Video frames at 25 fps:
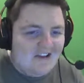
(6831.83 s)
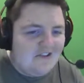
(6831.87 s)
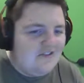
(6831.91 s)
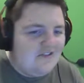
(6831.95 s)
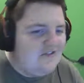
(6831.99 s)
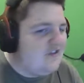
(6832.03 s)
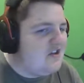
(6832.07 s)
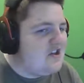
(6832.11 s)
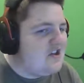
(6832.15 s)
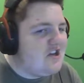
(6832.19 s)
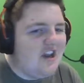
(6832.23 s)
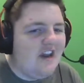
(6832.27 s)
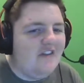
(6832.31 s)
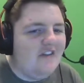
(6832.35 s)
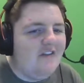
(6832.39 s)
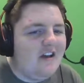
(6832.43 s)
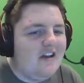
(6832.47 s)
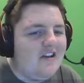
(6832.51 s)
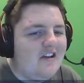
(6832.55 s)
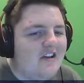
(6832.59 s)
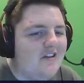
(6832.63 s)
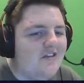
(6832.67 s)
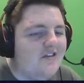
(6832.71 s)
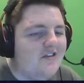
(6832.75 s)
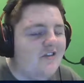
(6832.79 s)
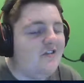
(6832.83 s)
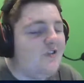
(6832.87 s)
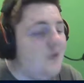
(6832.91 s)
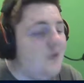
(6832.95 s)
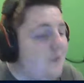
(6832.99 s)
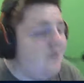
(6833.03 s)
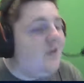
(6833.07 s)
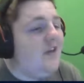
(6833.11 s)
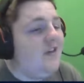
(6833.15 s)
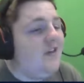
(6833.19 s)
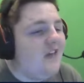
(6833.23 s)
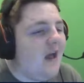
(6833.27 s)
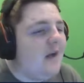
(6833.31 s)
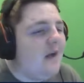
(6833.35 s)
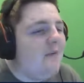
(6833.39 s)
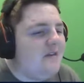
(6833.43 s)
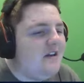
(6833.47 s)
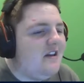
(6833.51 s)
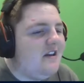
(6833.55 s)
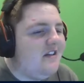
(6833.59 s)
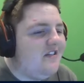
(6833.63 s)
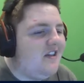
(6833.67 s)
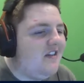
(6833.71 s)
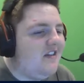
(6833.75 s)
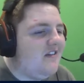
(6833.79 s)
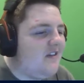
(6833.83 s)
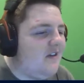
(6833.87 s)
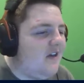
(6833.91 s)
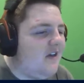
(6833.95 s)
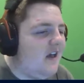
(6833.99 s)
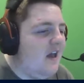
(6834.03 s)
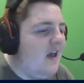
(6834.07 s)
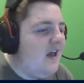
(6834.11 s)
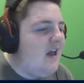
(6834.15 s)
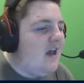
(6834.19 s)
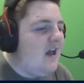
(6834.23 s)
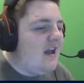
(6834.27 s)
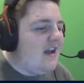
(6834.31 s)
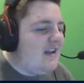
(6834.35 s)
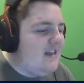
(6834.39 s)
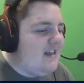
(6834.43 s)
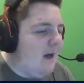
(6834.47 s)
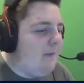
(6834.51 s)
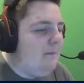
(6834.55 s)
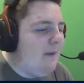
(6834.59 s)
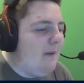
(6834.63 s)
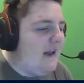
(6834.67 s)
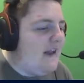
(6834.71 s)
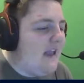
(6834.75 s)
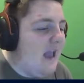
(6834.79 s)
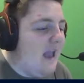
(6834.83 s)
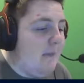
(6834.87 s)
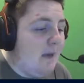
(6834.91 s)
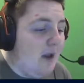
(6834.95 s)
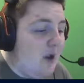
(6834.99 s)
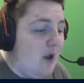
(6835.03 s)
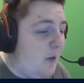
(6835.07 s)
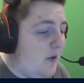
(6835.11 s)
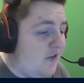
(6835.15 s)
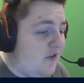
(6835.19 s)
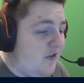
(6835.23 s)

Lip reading: cheering, because something's happening into Gladbach game. I know